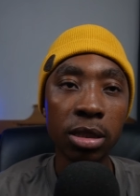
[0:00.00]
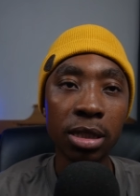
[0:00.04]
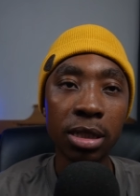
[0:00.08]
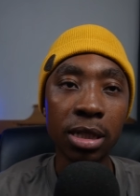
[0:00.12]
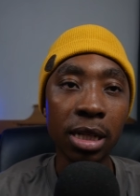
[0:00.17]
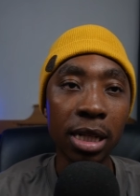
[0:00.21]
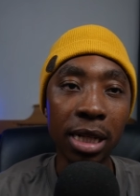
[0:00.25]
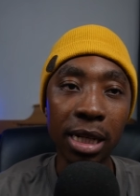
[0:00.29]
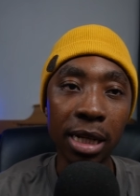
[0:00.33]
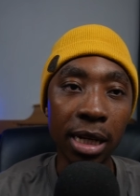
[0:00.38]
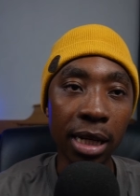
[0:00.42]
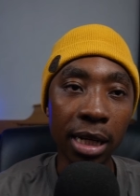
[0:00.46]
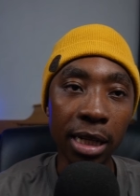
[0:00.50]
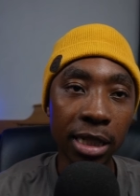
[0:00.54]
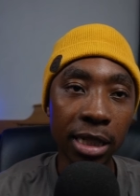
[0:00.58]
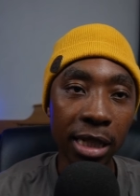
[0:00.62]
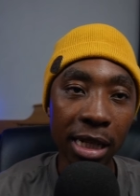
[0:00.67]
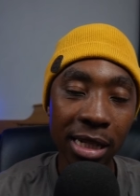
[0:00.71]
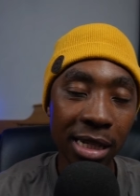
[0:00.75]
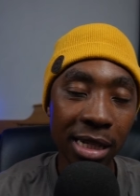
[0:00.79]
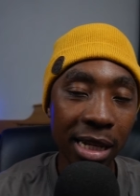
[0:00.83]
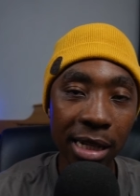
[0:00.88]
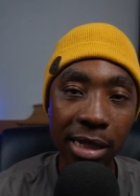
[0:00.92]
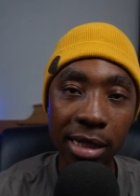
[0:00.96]
In
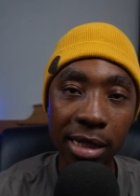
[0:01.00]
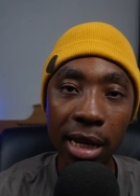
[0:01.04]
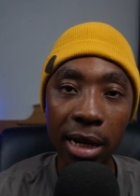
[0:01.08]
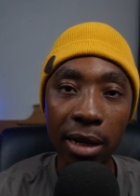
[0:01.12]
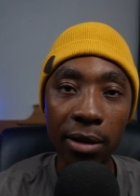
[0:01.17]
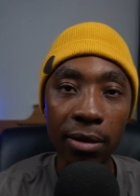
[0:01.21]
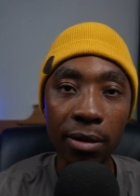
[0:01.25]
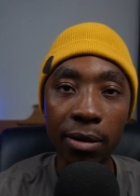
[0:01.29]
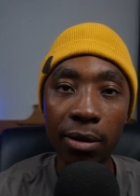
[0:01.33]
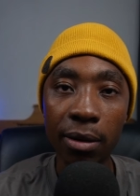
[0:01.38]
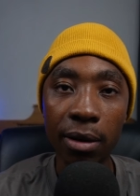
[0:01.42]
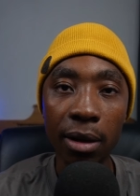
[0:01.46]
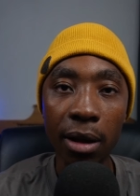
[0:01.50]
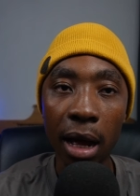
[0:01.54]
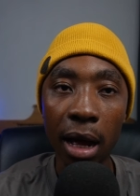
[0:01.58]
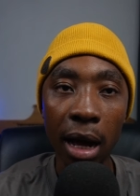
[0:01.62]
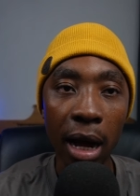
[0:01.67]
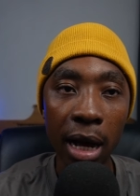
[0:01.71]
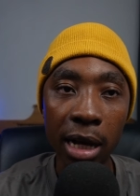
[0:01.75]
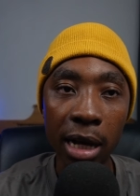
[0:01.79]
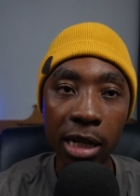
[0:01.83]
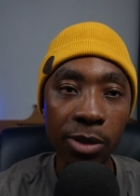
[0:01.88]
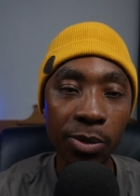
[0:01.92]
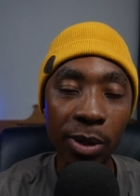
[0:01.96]
just less than
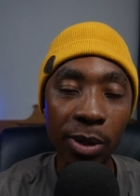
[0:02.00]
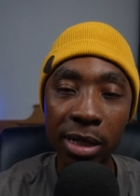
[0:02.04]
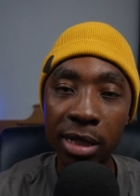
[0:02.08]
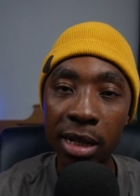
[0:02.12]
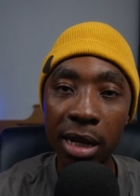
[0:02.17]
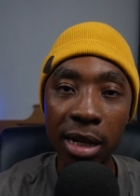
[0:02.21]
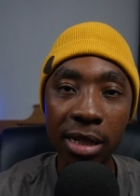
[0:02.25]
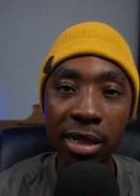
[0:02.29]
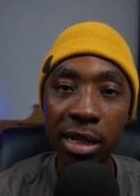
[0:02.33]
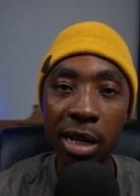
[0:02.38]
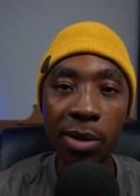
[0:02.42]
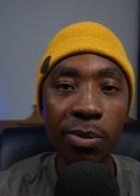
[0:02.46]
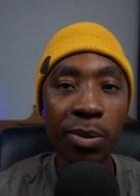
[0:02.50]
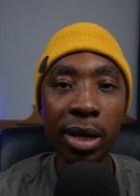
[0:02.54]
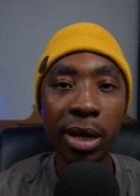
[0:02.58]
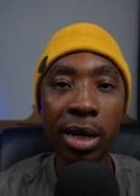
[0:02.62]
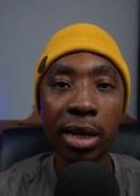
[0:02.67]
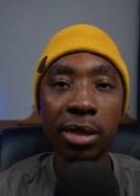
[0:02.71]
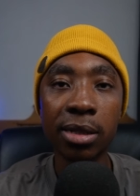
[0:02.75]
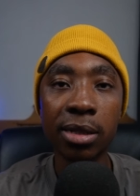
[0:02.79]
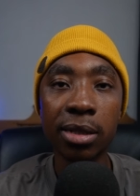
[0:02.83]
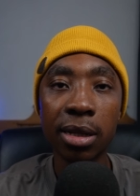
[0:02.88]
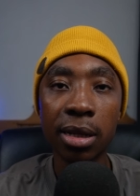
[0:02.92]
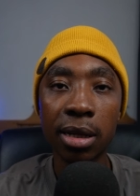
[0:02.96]
10
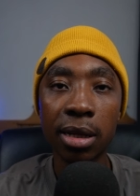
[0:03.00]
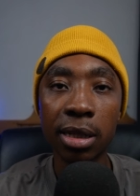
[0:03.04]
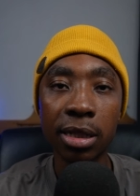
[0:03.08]
minutes,